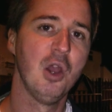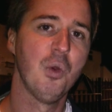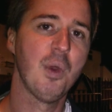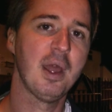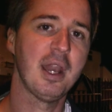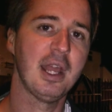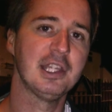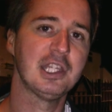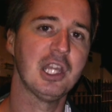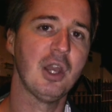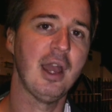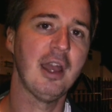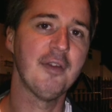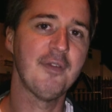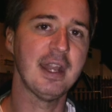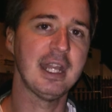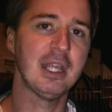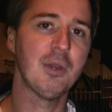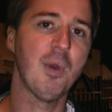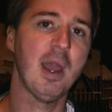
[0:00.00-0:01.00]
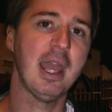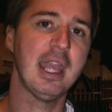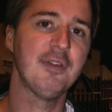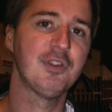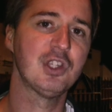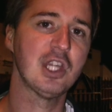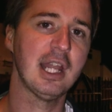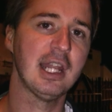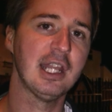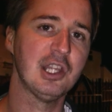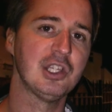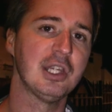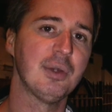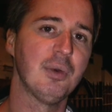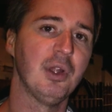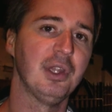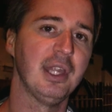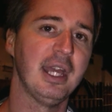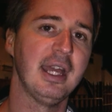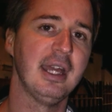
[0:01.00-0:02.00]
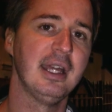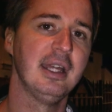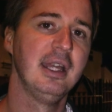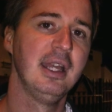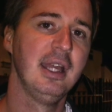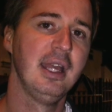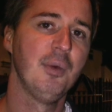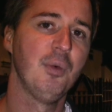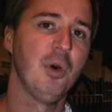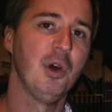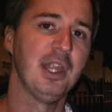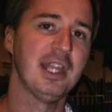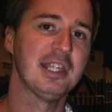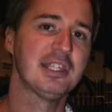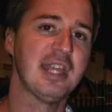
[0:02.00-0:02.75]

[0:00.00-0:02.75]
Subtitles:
when I don't have any way of challenging what they're